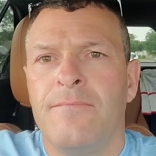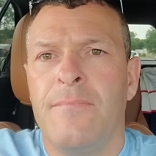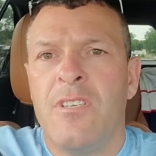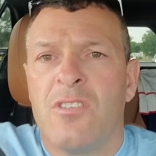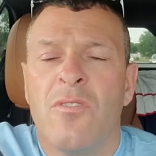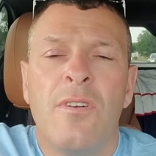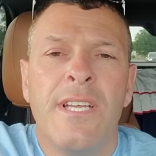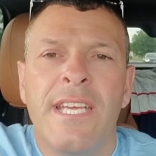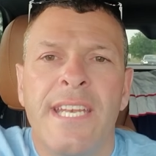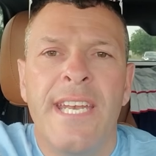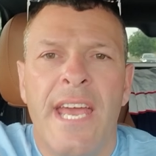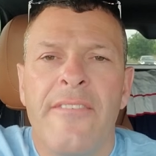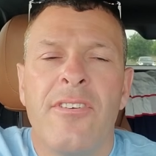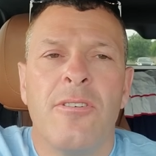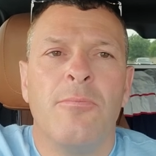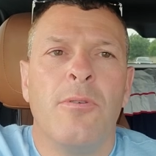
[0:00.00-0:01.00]
It's only
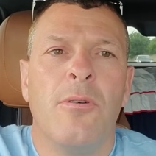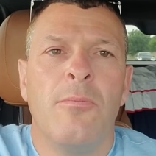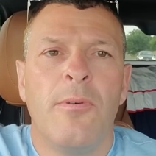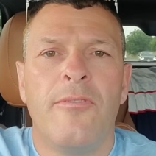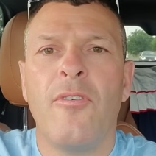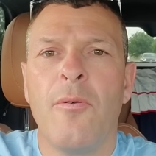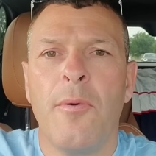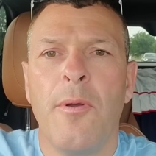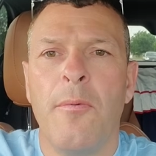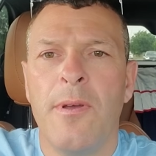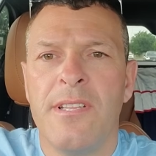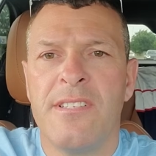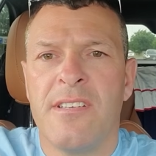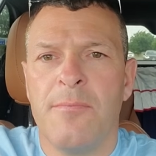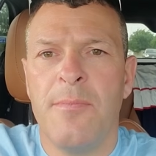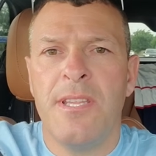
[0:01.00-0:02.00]
inevitable before we
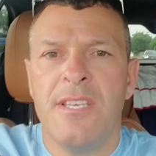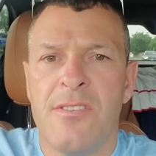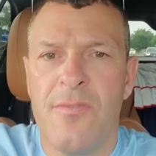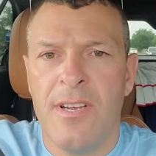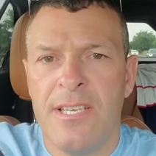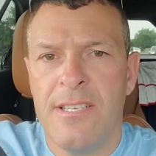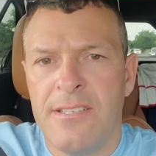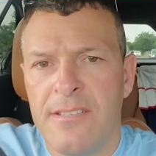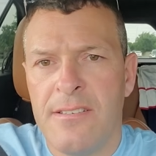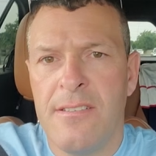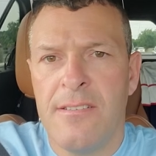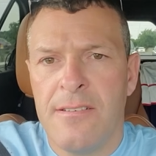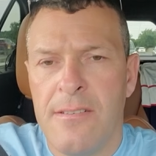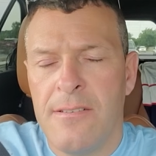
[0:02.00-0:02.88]
win some of these races.